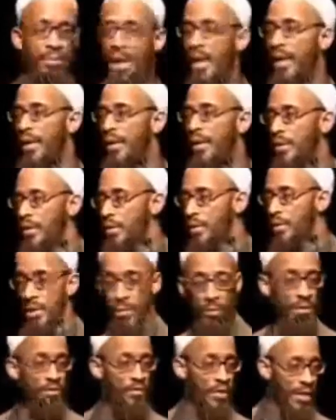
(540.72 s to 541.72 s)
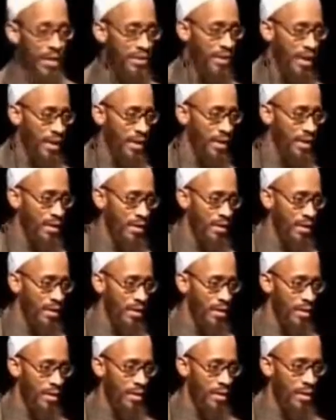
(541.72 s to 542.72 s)
get back. Can we arrange that?
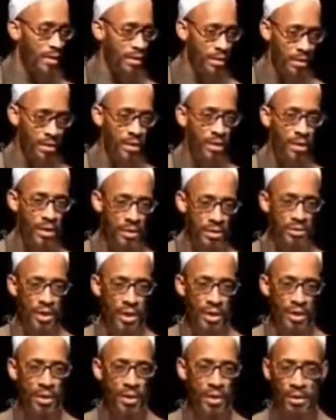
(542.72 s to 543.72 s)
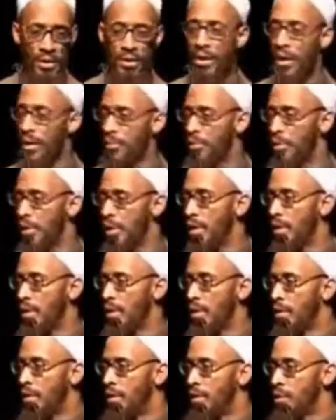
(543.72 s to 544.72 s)
Inshallah.
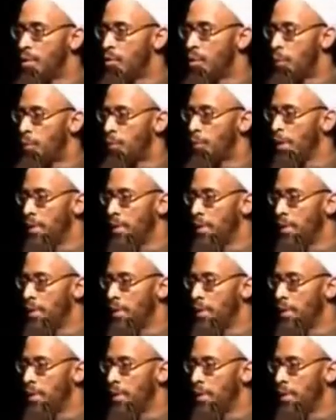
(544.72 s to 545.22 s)
Alhamdulillah. So